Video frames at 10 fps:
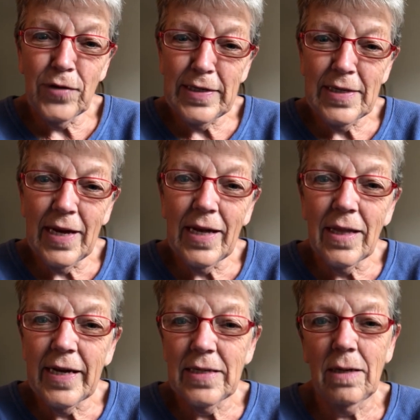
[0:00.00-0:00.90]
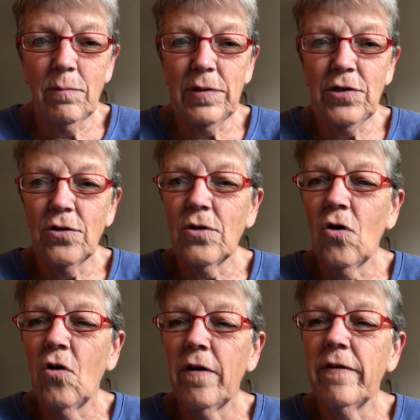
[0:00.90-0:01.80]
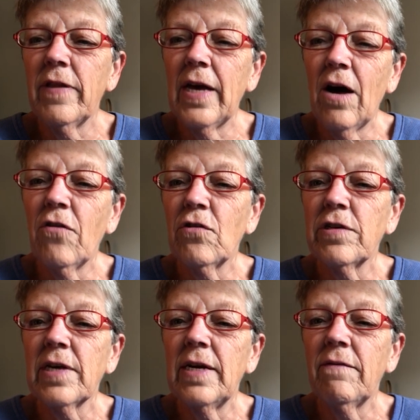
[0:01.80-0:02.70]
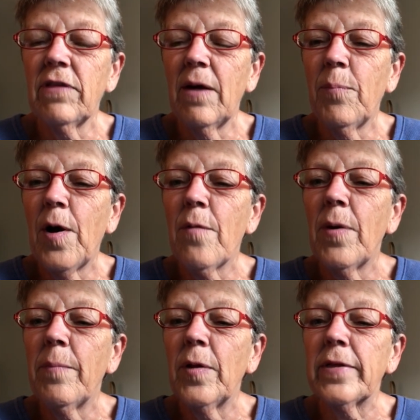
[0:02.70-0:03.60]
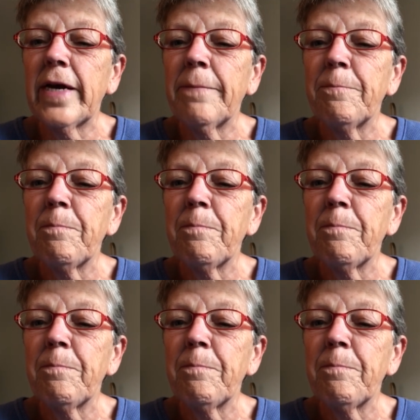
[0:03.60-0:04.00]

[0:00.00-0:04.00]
recycling dumpster on the other side of the apartment building.